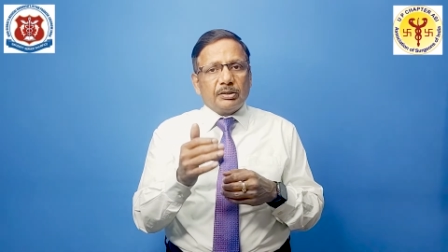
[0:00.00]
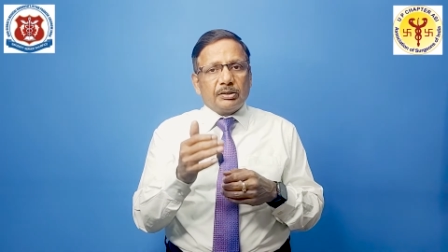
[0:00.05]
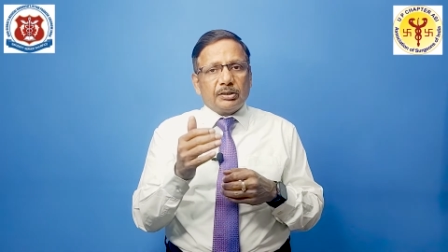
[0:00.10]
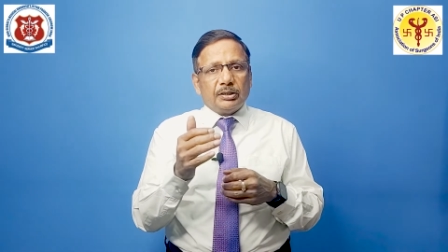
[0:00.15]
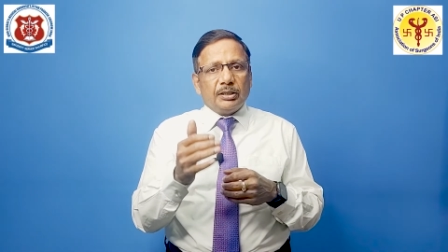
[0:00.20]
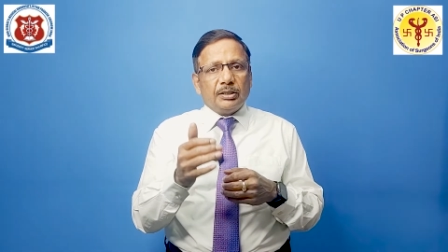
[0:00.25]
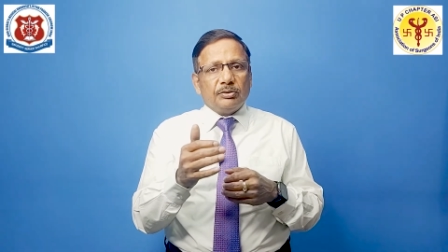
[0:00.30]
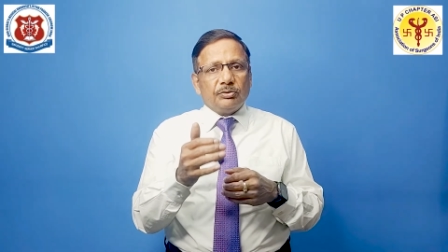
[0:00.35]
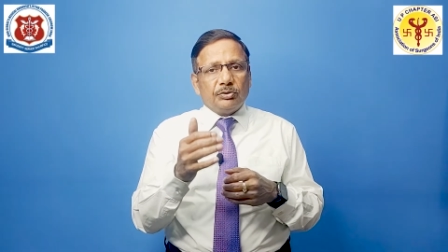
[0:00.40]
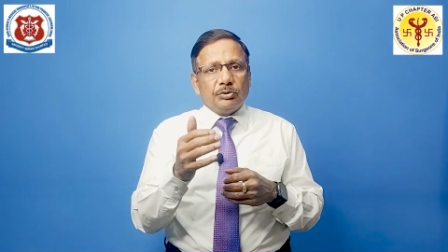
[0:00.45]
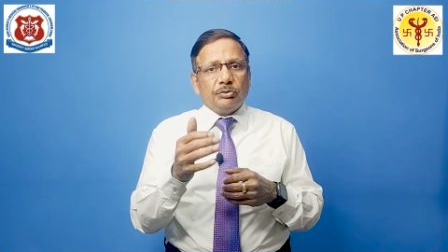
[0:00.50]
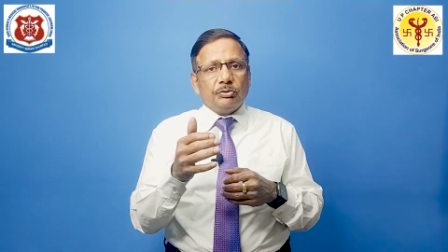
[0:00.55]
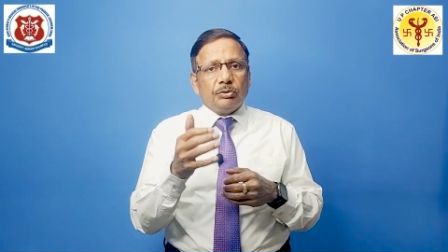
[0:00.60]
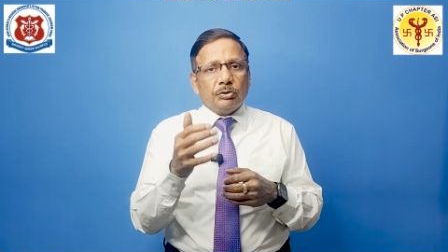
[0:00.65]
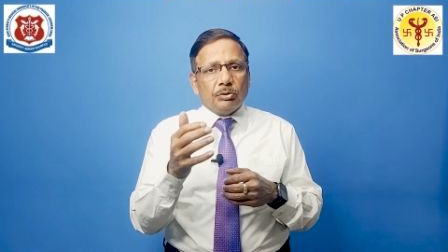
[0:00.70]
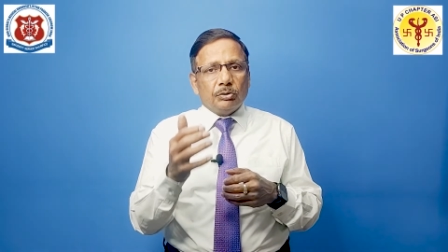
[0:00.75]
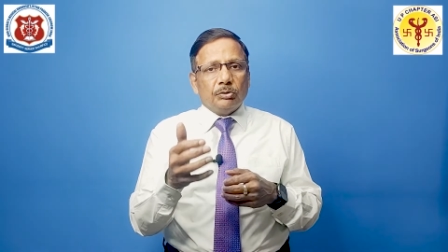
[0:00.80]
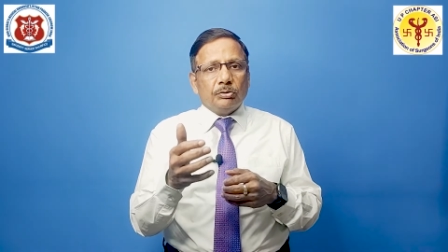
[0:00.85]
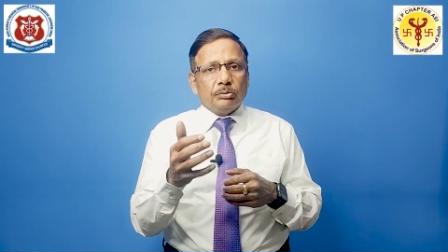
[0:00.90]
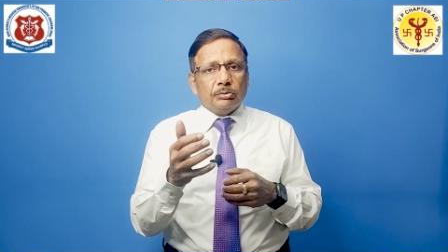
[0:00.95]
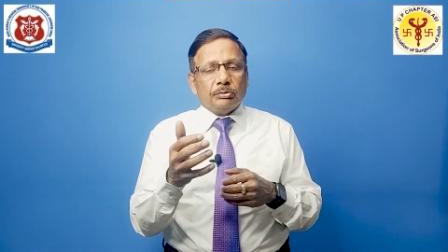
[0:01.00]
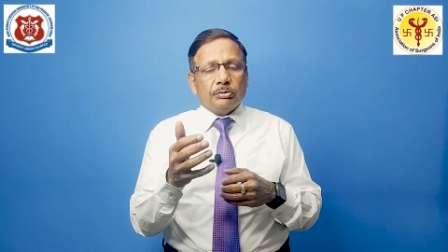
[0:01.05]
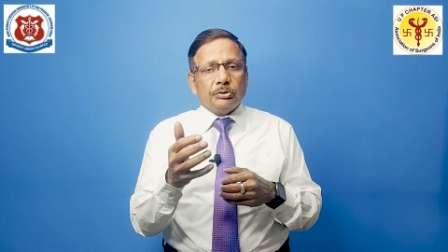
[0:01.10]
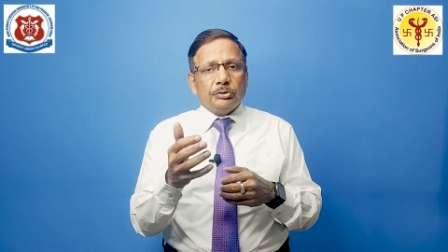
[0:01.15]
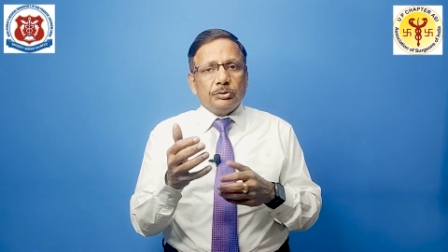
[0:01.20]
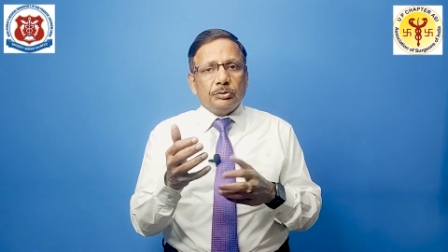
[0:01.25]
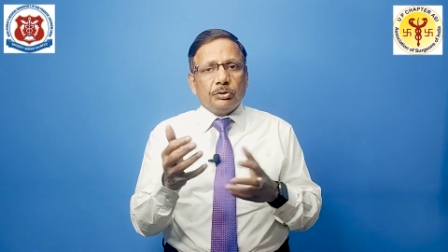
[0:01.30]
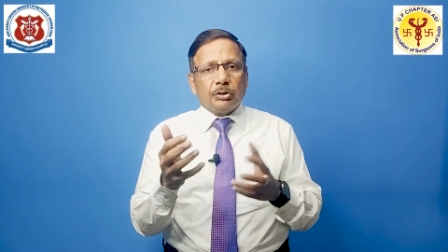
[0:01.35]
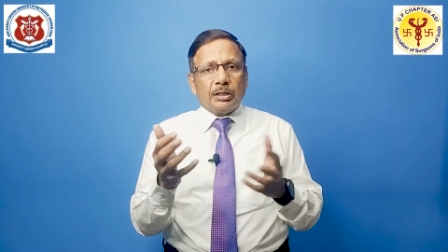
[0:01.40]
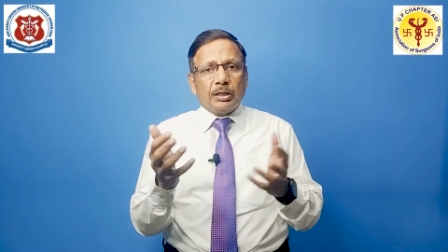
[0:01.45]
things you know,
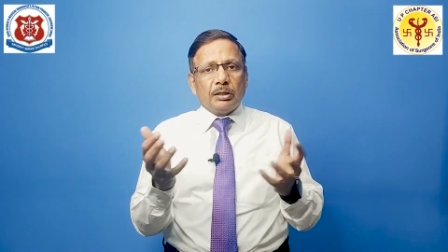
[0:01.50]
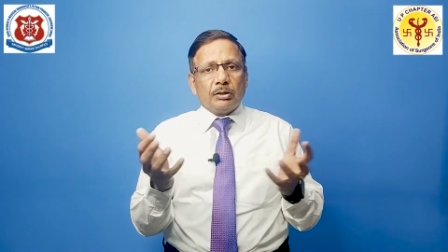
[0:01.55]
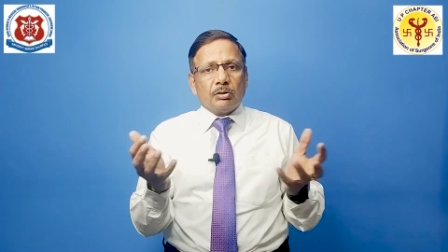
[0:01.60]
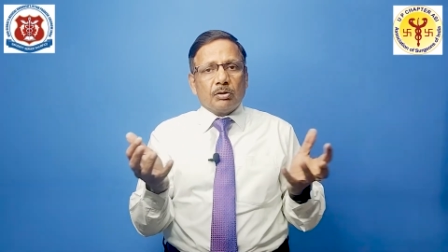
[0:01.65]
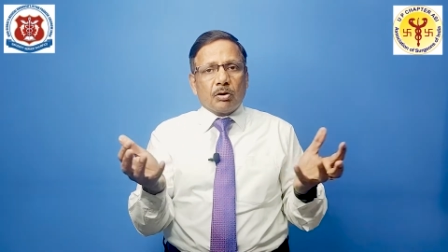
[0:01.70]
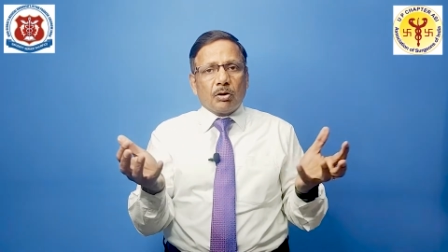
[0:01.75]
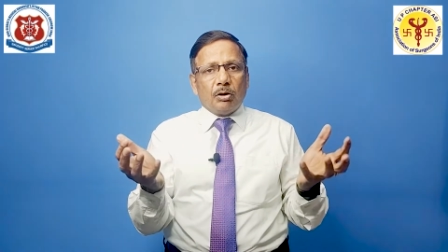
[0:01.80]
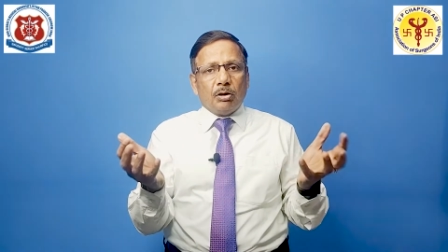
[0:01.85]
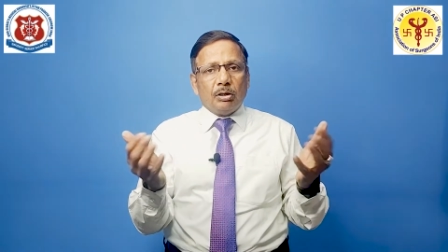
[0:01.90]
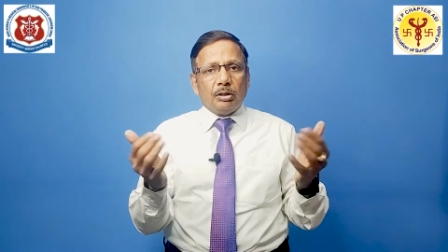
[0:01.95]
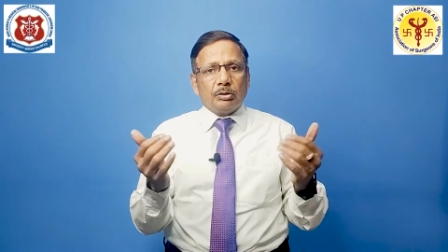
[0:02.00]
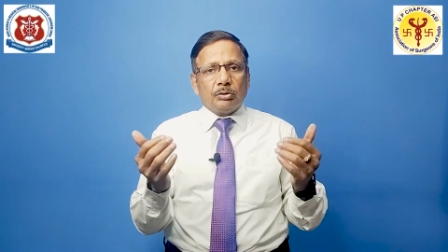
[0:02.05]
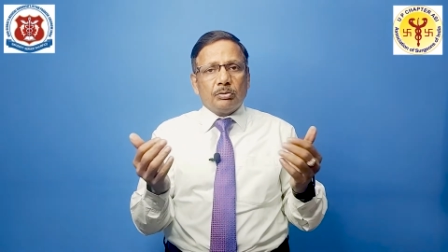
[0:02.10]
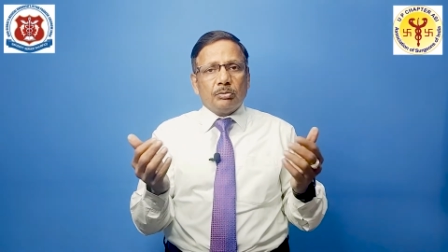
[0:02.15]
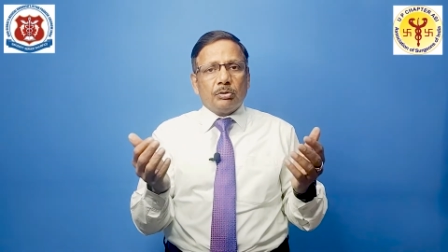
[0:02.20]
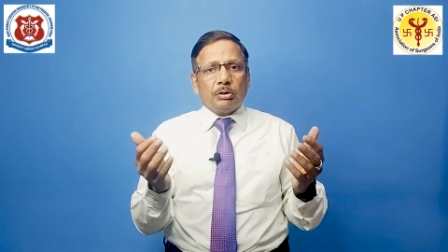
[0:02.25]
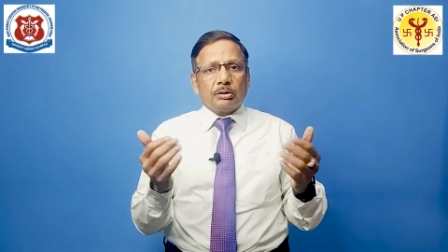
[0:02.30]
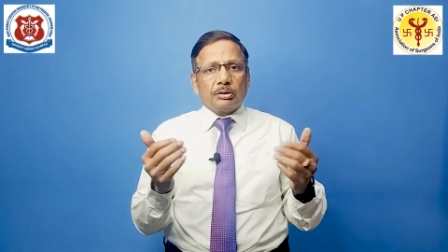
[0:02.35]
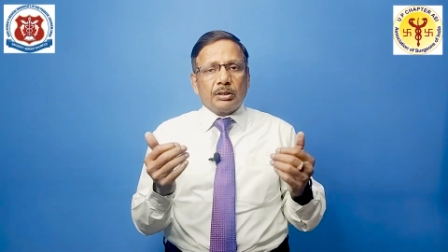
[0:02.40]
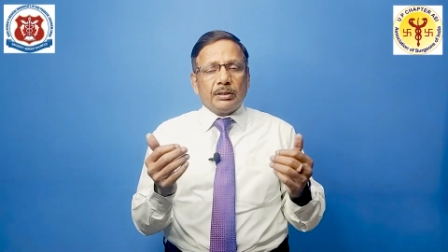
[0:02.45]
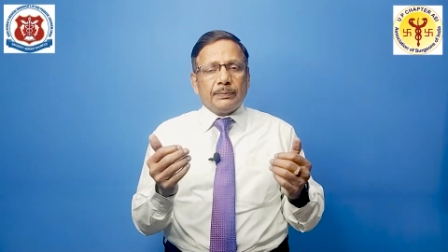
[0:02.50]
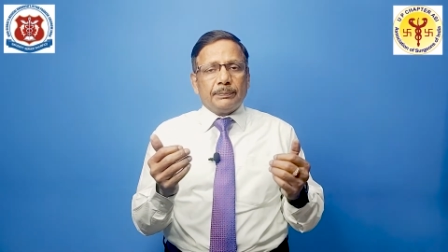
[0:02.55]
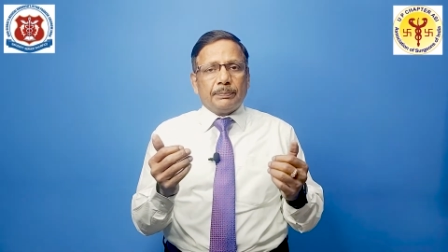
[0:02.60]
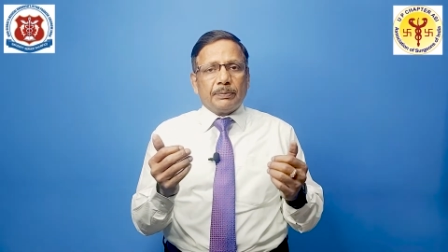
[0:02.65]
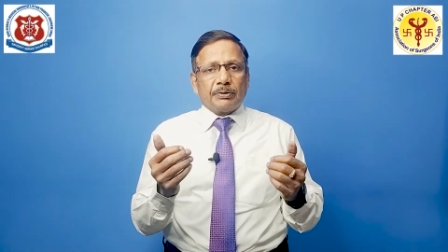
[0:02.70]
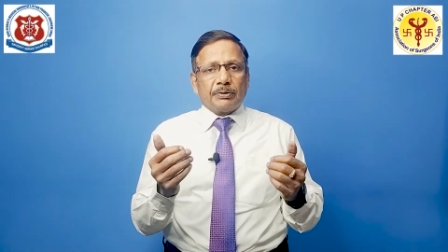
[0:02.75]
you can call 2 or 3